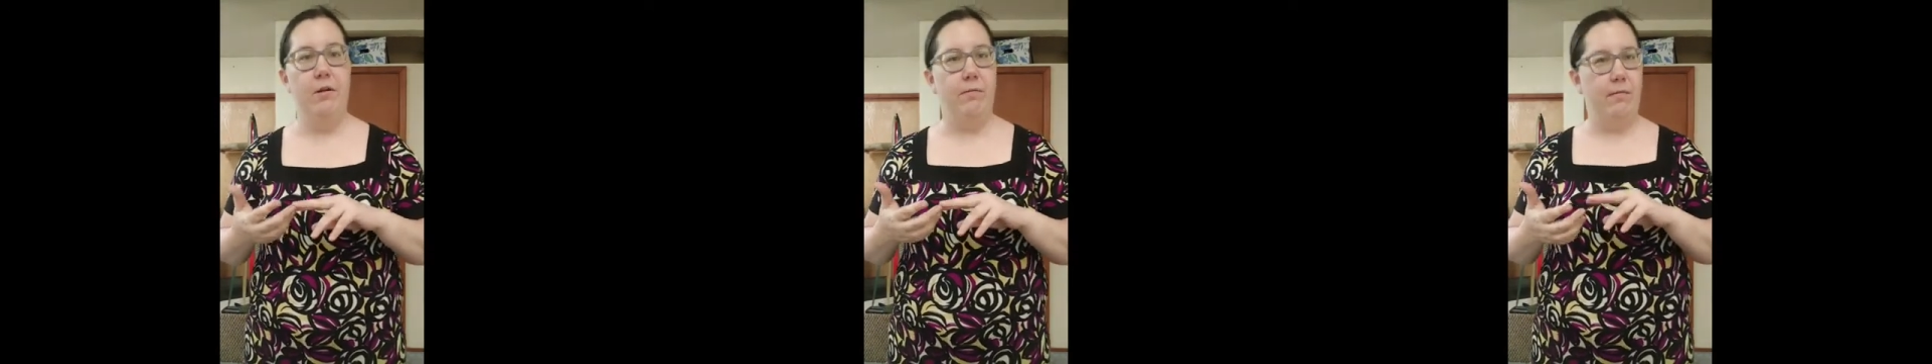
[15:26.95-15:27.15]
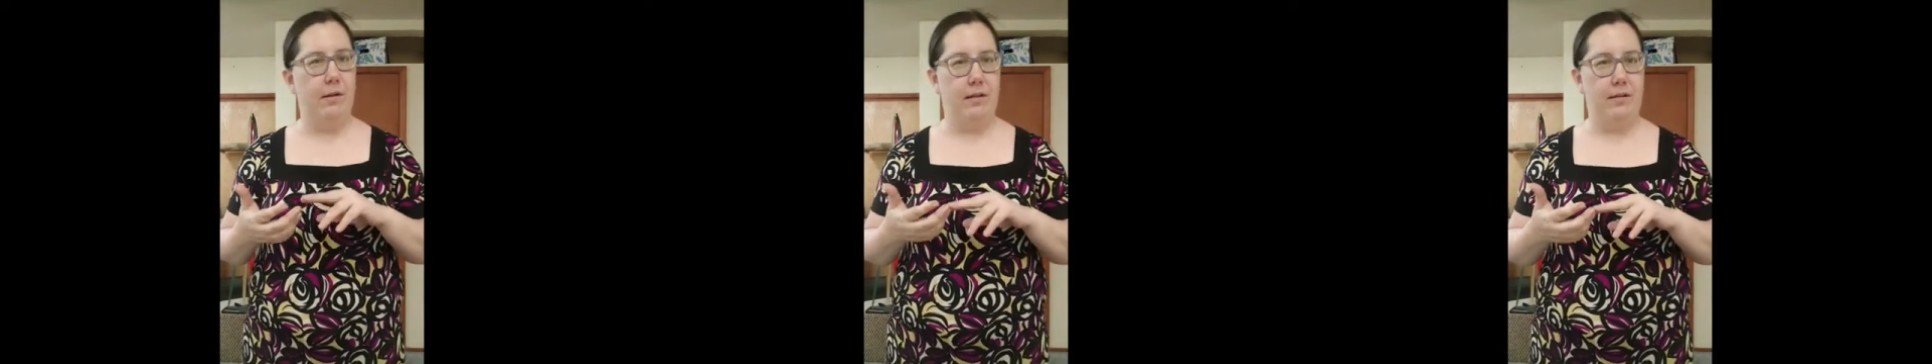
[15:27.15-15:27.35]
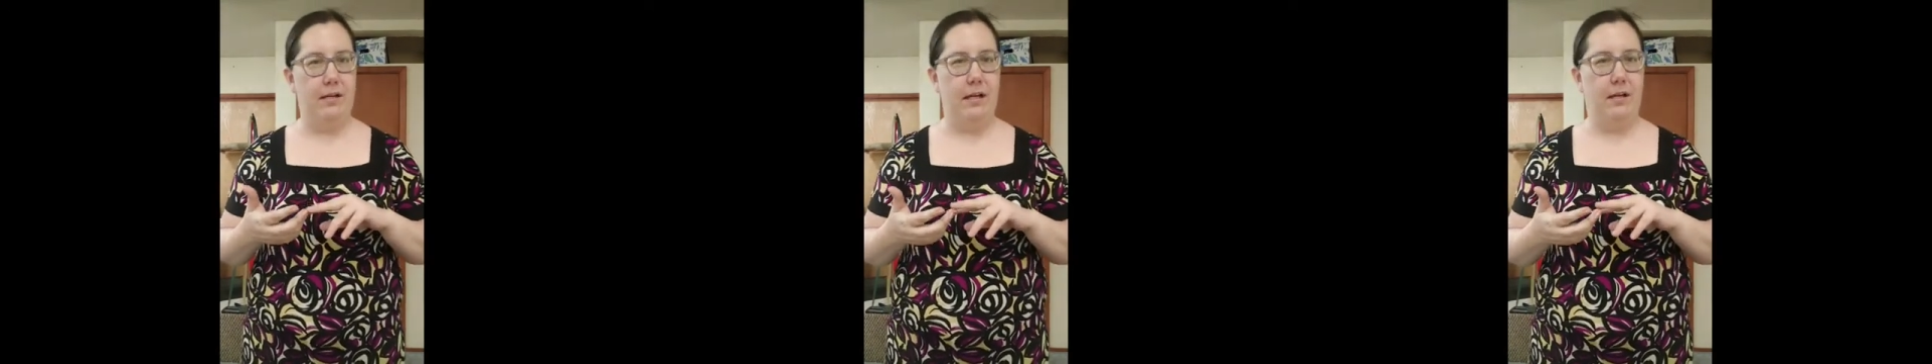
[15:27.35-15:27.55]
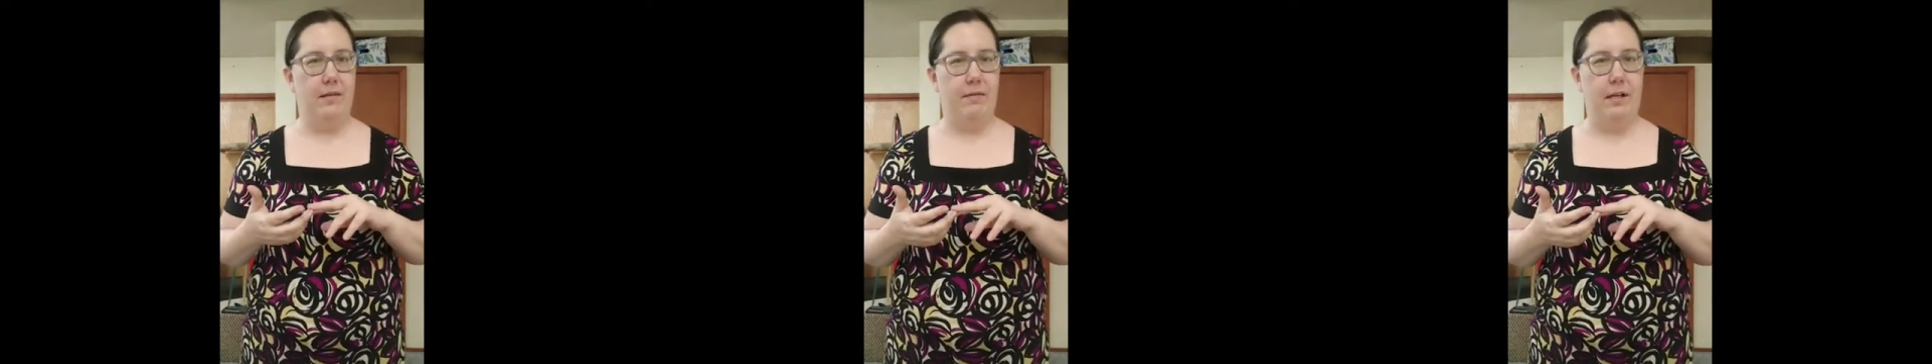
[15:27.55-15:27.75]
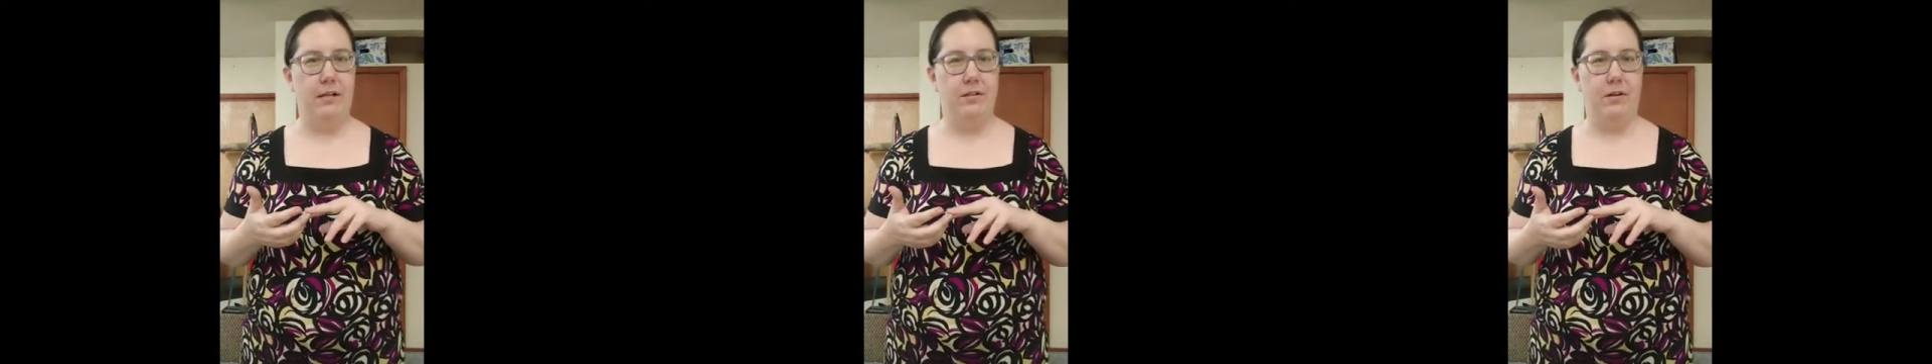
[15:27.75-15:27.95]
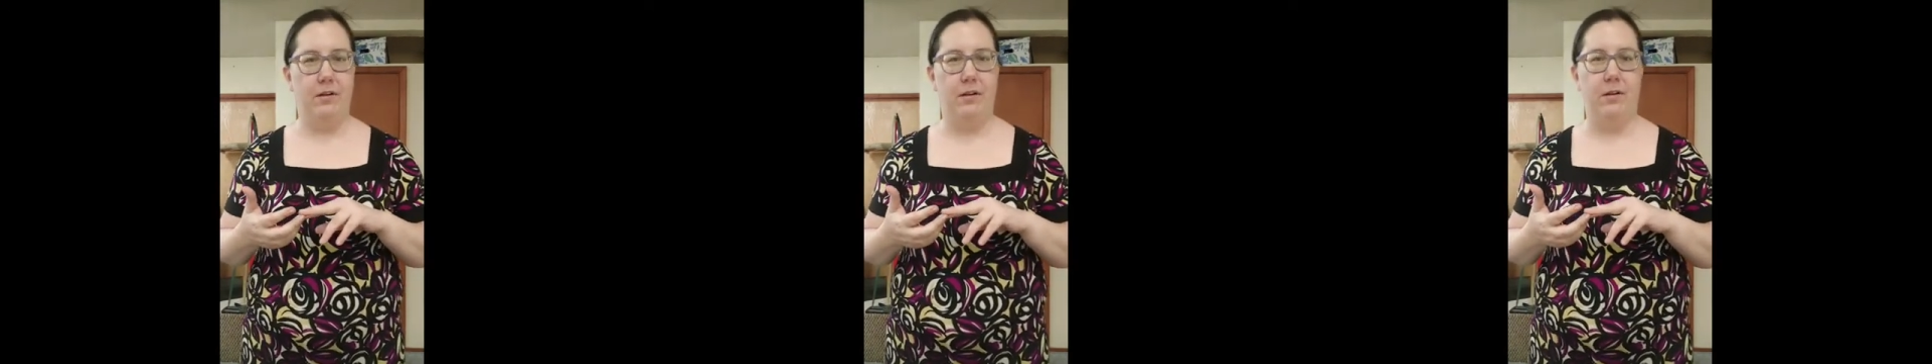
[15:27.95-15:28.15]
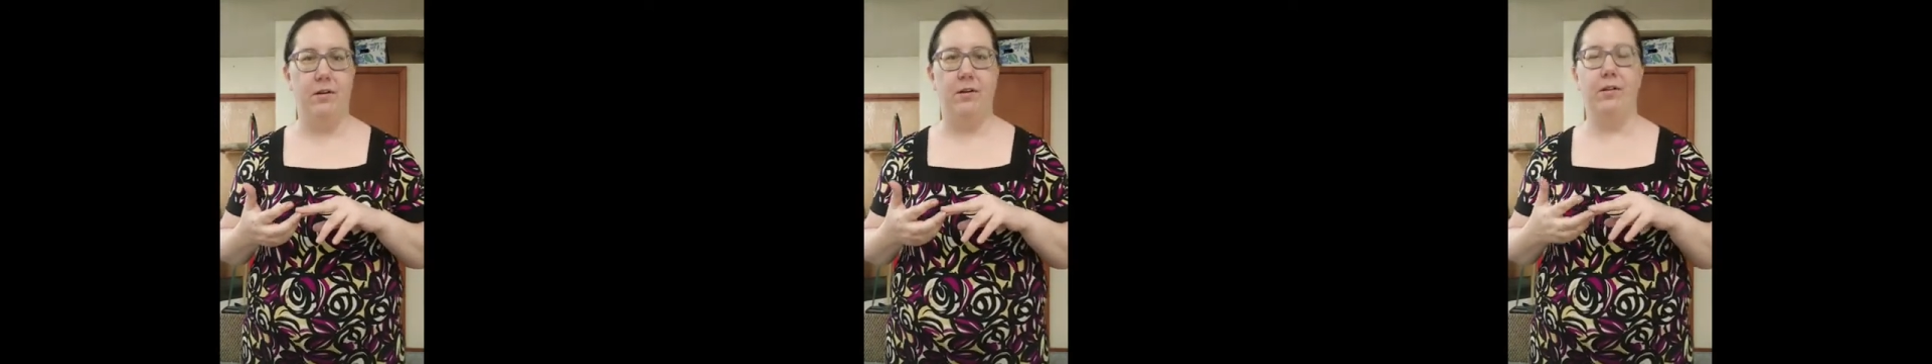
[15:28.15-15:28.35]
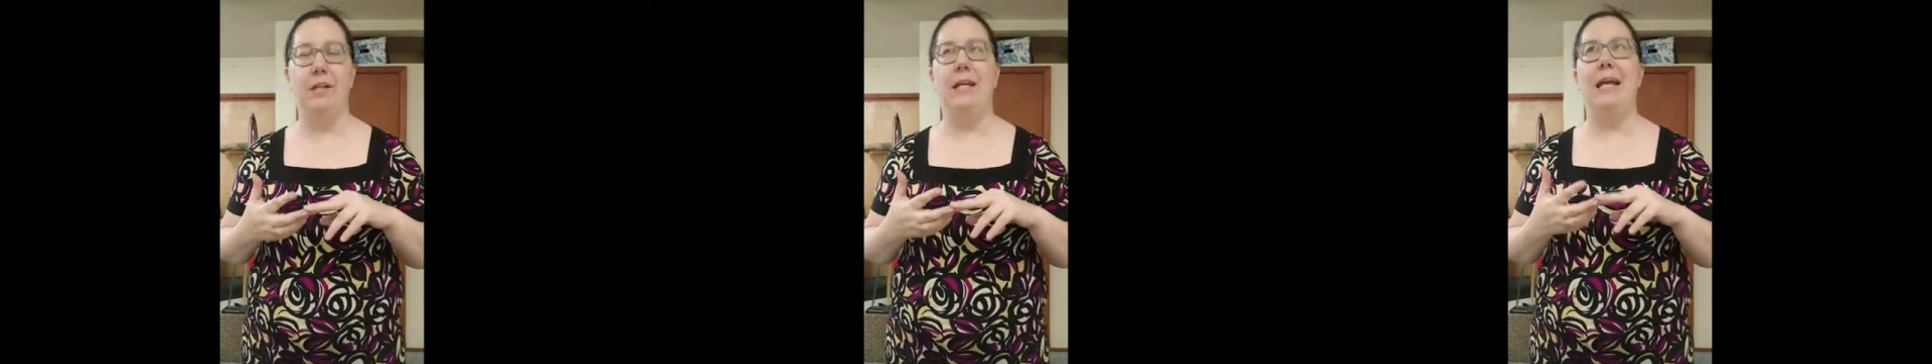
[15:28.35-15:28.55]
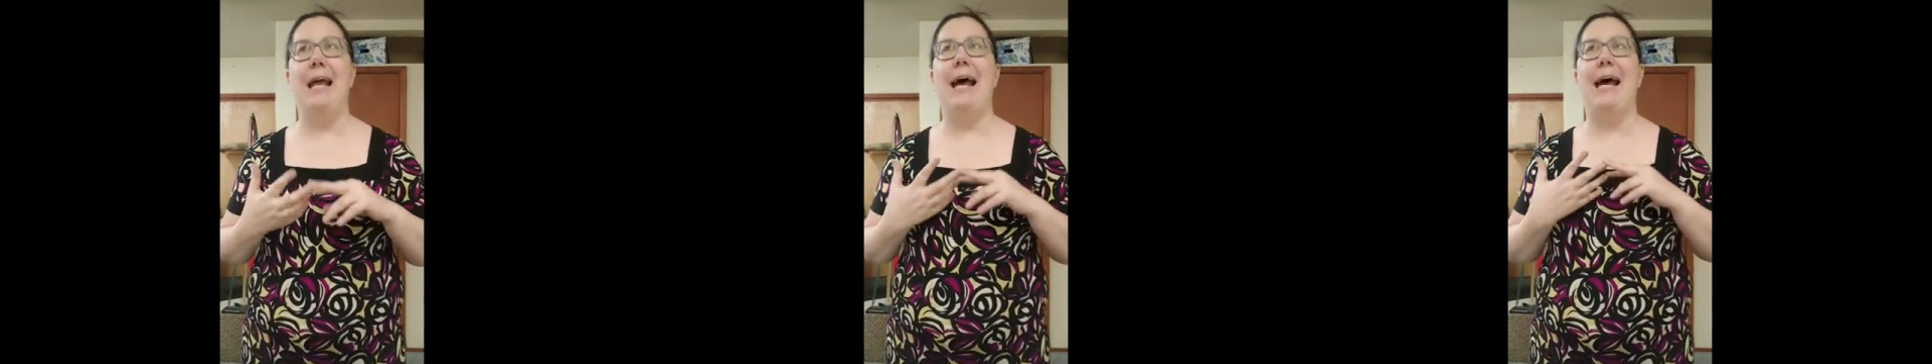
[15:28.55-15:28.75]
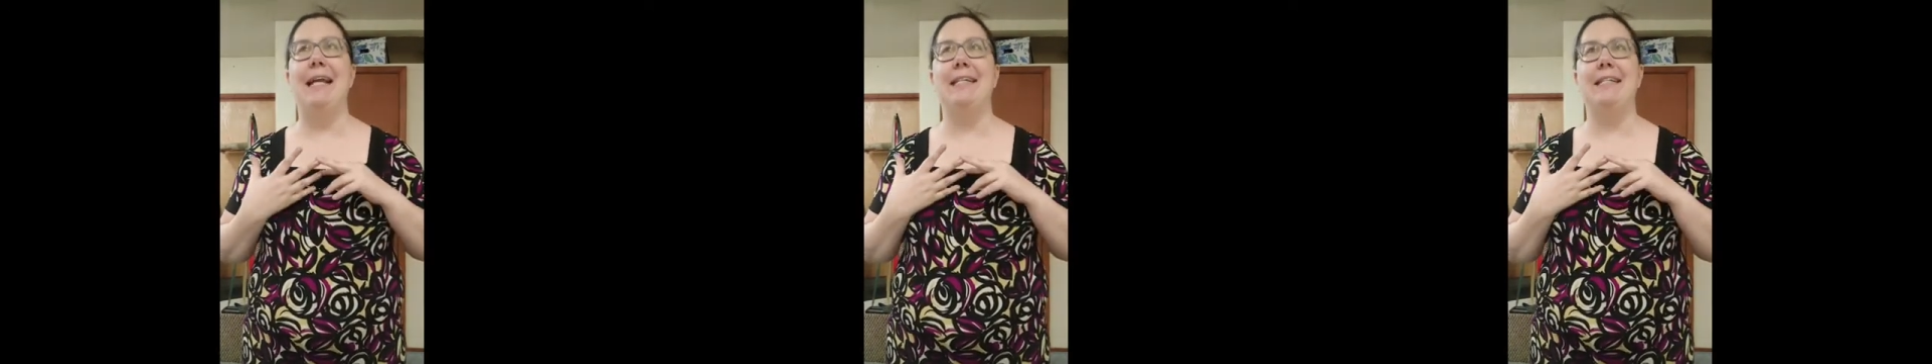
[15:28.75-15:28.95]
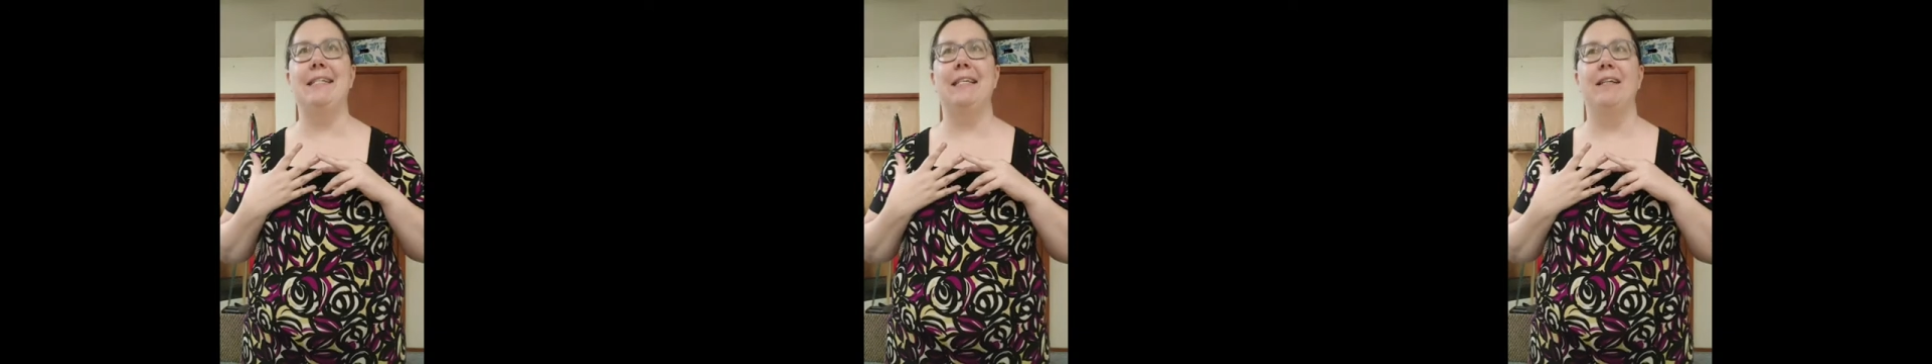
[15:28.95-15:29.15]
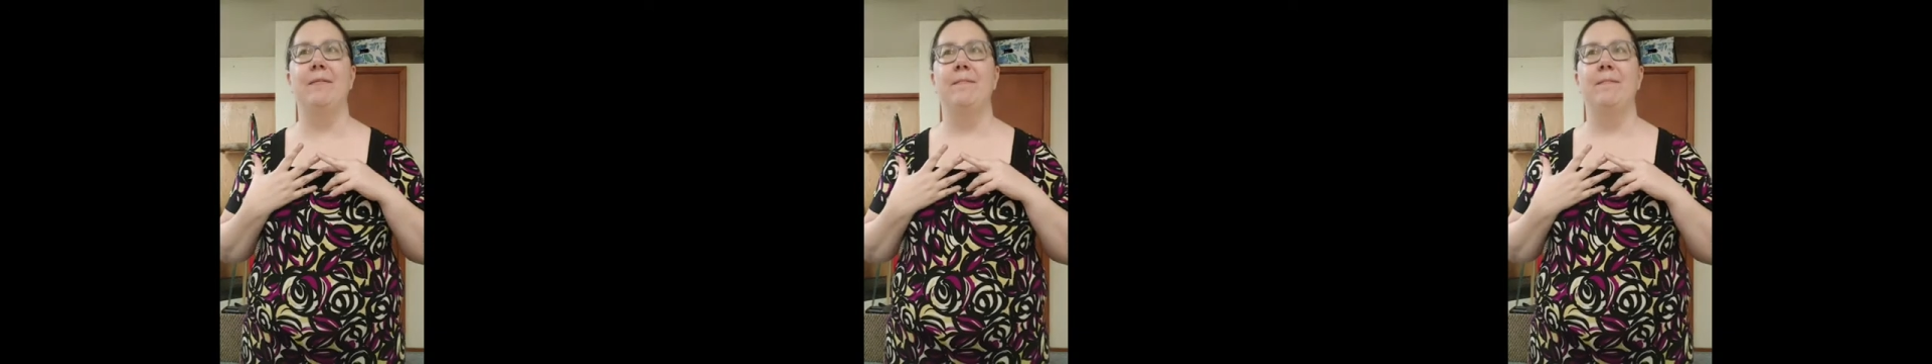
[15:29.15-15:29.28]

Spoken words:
where the state of things are currently at.